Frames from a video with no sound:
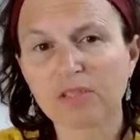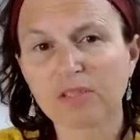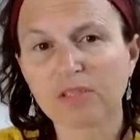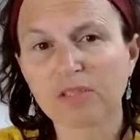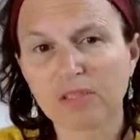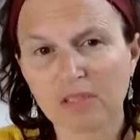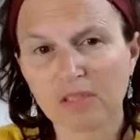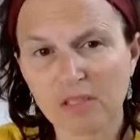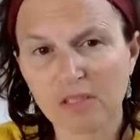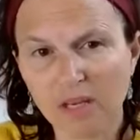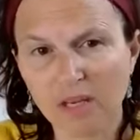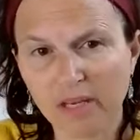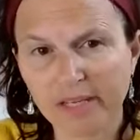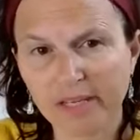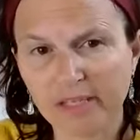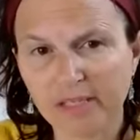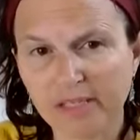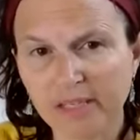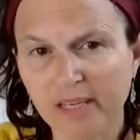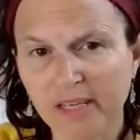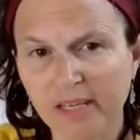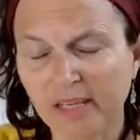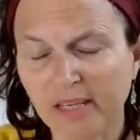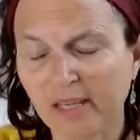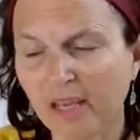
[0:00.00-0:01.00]
and
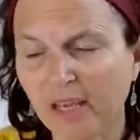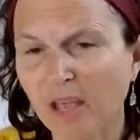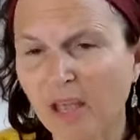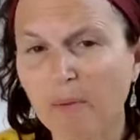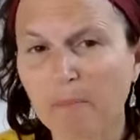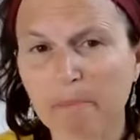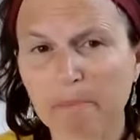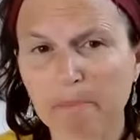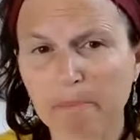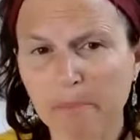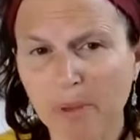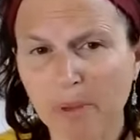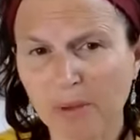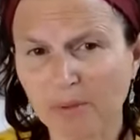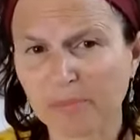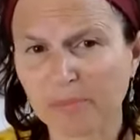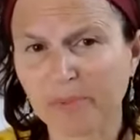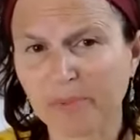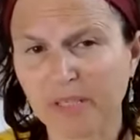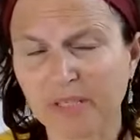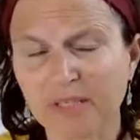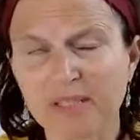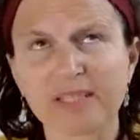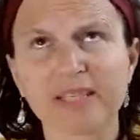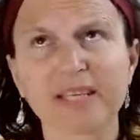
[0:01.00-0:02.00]
lightning
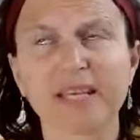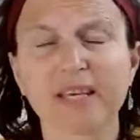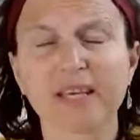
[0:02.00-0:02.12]
moments.